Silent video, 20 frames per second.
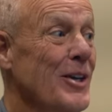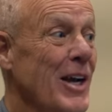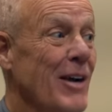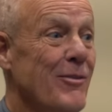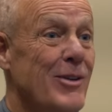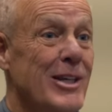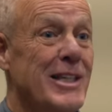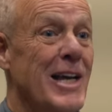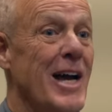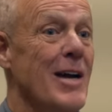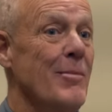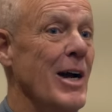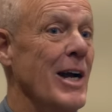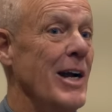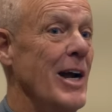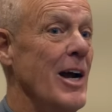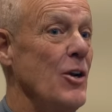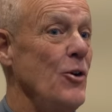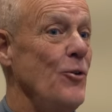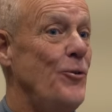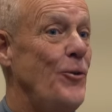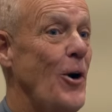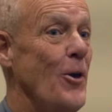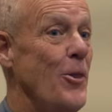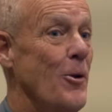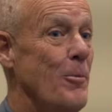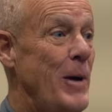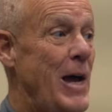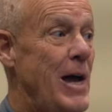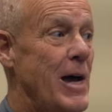Every time I got you
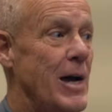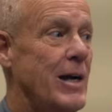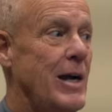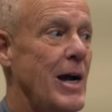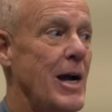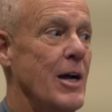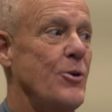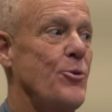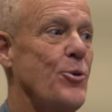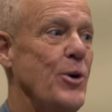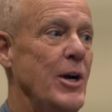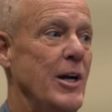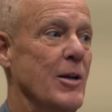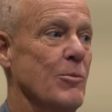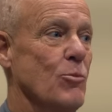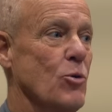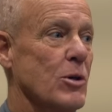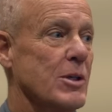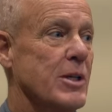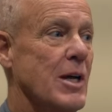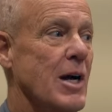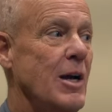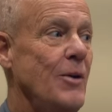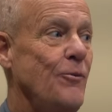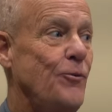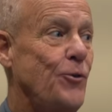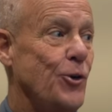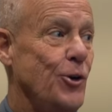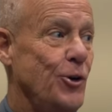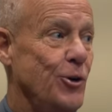farther back, I created more
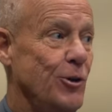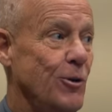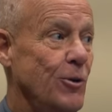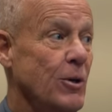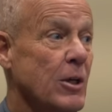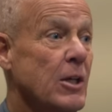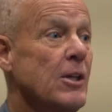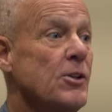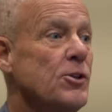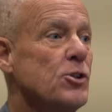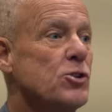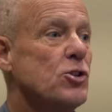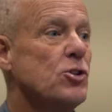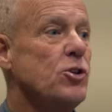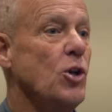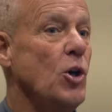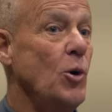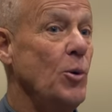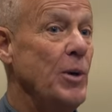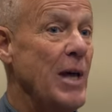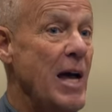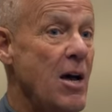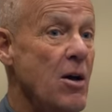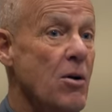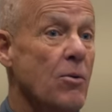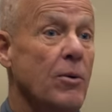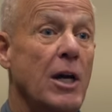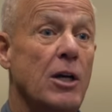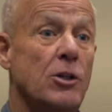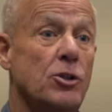time for you to slow
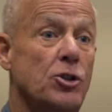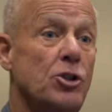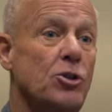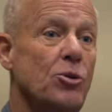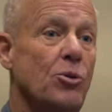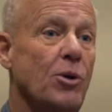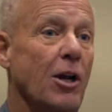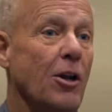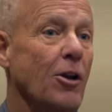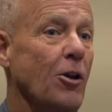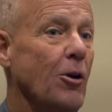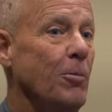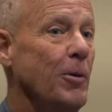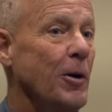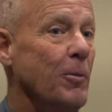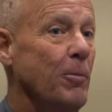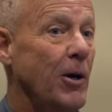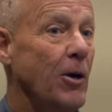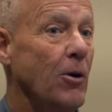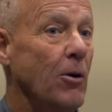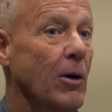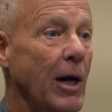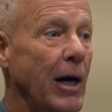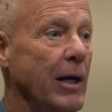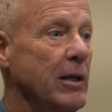down and shoot a little bit better.